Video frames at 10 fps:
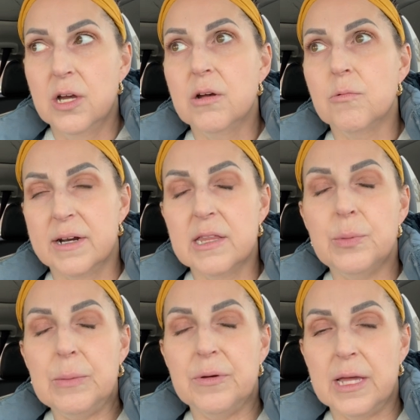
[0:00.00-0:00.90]
one of the
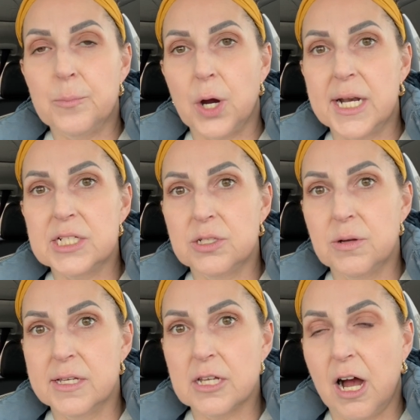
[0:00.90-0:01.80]
people that brought it to
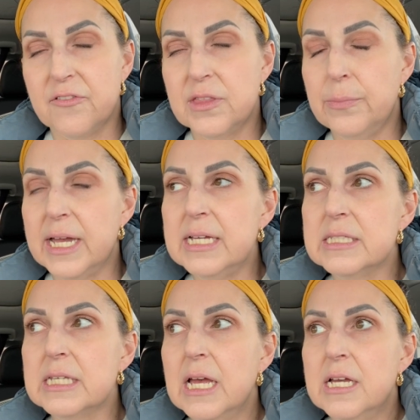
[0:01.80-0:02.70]
us off the
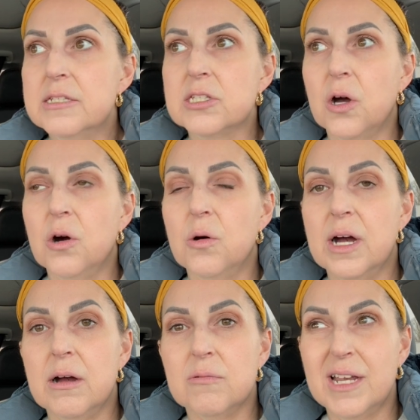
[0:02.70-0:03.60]
base. So
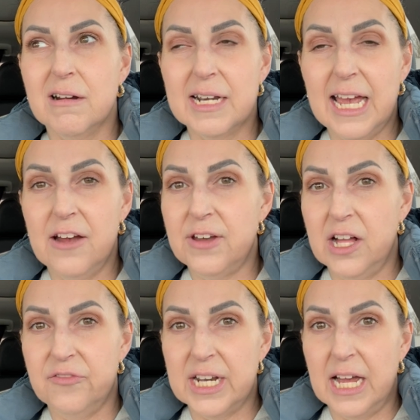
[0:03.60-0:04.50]
we already have
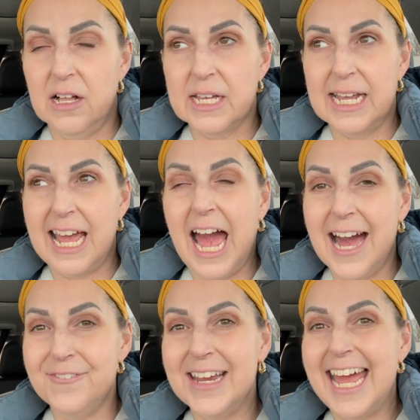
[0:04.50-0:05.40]
half an elk, and
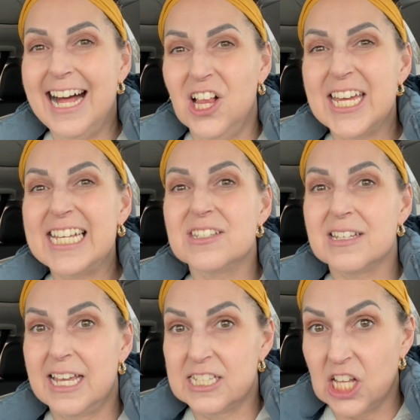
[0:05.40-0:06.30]
half an elk is
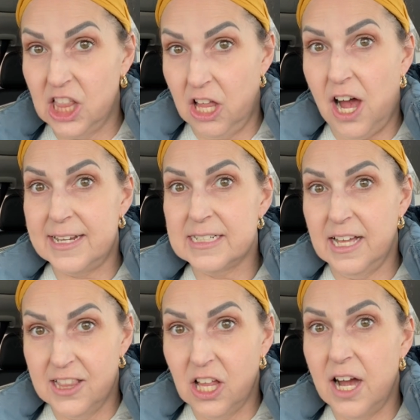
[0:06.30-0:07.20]
a
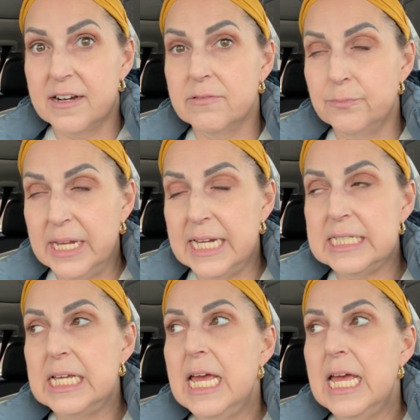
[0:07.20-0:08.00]
lot of meat,